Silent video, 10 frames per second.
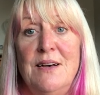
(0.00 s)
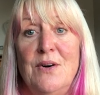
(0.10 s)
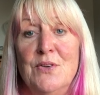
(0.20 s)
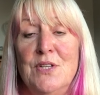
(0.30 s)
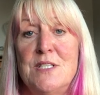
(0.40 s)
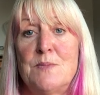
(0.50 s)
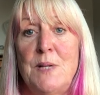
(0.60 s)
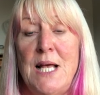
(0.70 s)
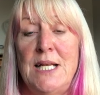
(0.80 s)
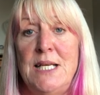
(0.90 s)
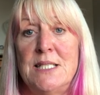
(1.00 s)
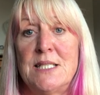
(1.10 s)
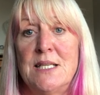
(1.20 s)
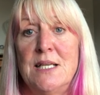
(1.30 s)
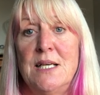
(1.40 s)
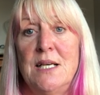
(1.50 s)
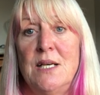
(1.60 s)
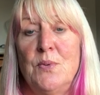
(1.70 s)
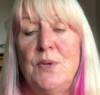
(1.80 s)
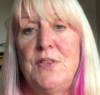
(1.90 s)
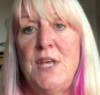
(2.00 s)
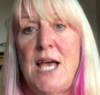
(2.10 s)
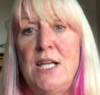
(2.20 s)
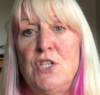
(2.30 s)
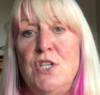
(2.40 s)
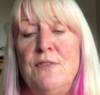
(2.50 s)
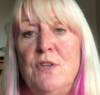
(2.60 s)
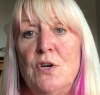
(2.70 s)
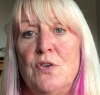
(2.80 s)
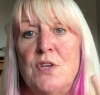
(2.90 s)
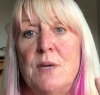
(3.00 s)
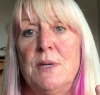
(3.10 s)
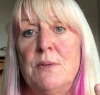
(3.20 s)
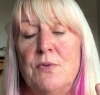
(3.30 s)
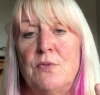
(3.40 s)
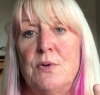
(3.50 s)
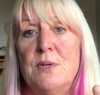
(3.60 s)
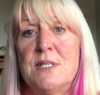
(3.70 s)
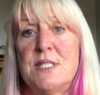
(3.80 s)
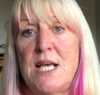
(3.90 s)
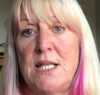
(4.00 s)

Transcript: on this planet with the energy of the earth coming up through us